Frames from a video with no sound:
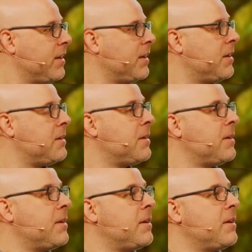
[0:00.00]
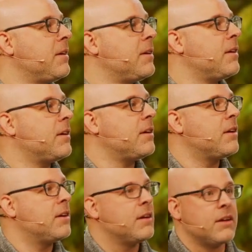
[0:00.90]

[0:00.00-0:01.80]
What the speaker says: (no one is talking)